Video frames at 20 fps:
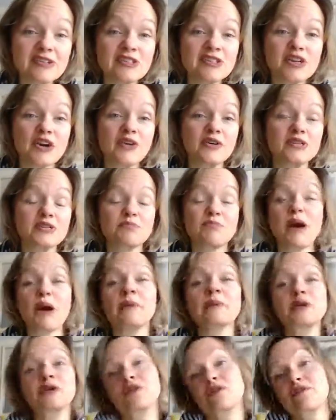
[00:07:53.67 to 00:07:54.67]
So it's
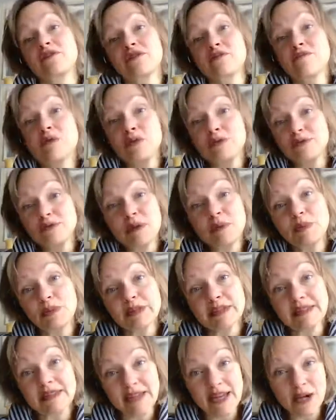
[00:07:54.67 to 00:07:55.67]
probably good for most people
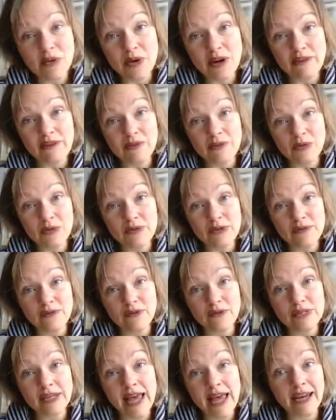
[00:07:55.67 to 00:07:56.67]
to stay away from those
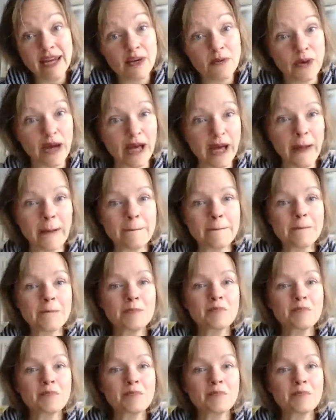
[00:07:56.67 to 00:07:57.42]
foods anyway.